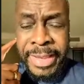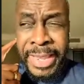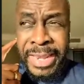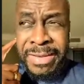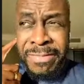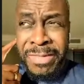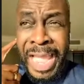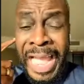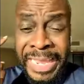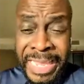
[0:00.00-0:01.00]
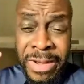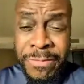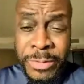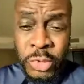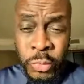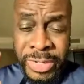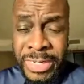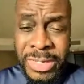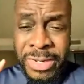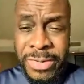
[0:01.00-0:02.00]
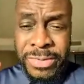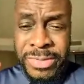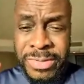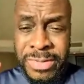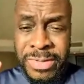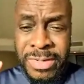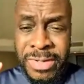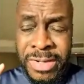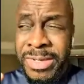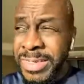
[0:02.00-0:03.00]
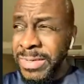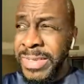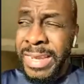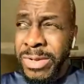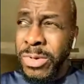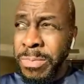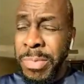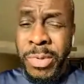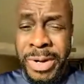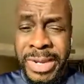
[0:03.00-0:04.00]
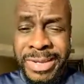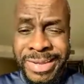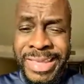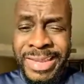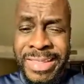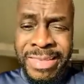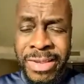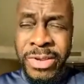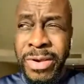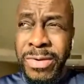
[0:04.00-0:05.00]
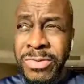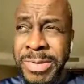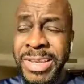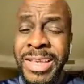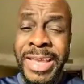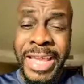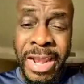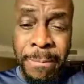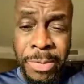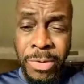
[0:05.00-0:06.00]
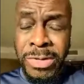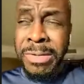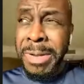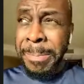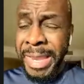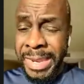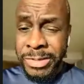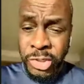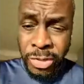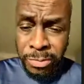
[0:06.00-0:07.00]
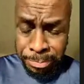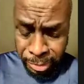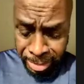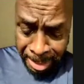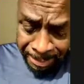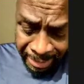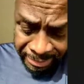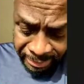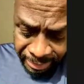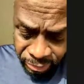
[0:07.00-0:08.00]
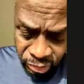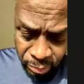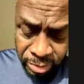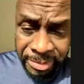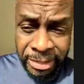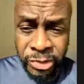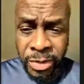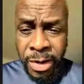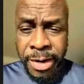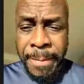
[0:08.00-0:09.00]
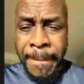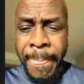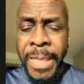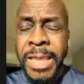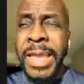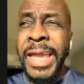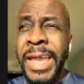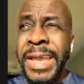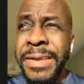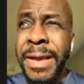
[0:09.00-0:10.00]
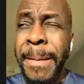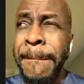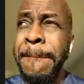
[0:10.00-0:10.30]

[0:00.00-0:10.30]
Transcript: And I hid it for 20 years until that little boy needed the encouragement. And I pulled up my pants, pulled up my pants leg, showed him that scar, and